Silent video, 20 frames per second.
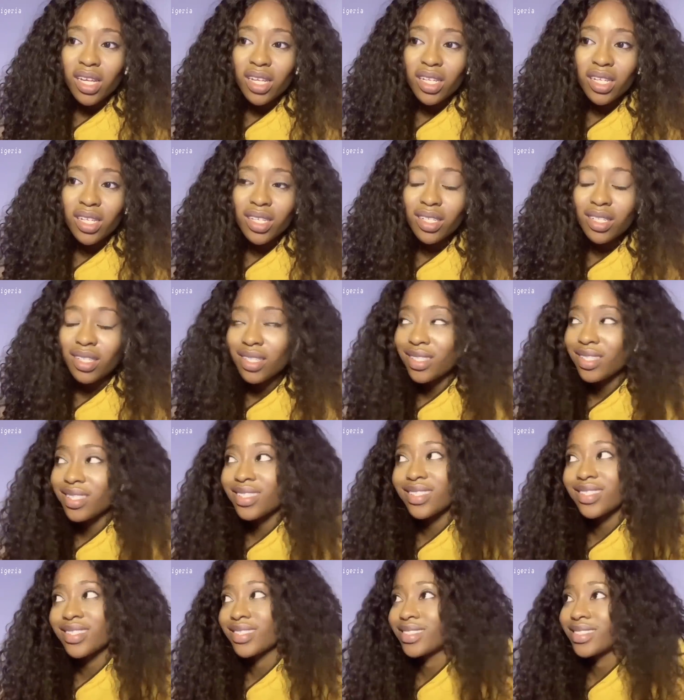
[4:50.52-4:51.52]

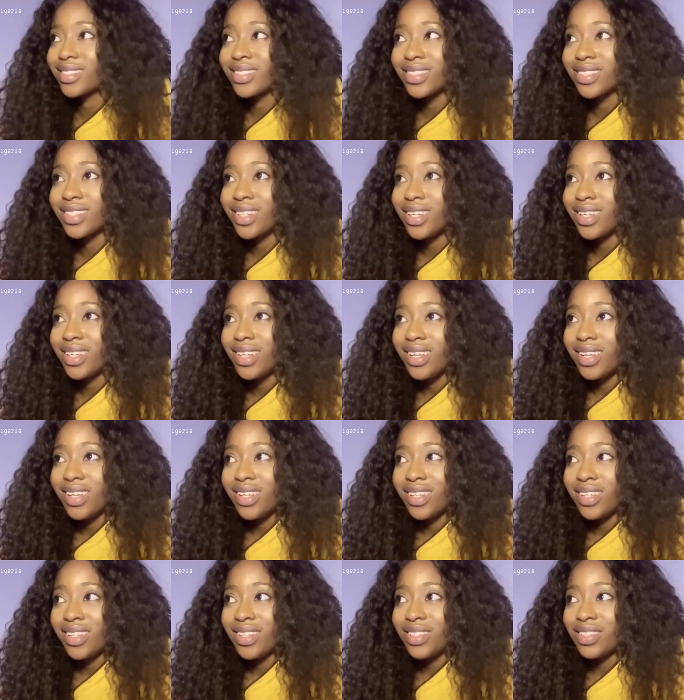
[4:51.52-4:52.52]

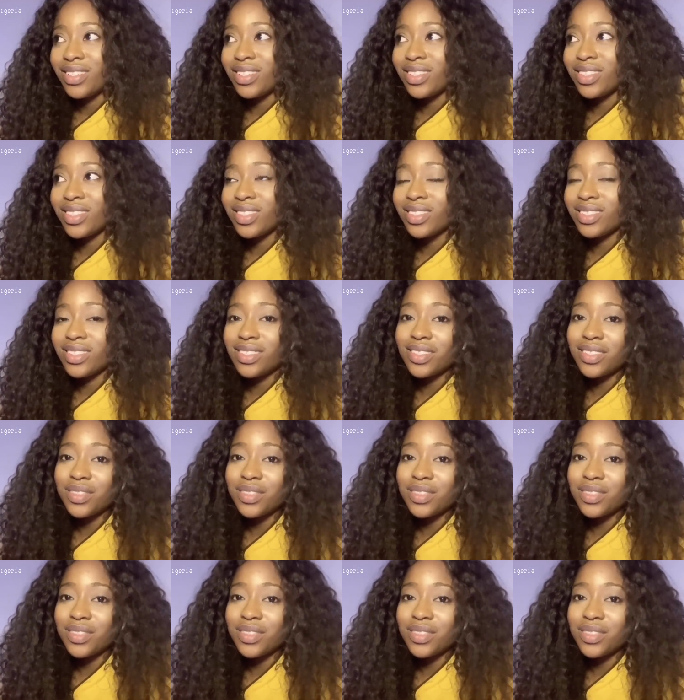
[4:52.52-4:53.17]
(no one is talking)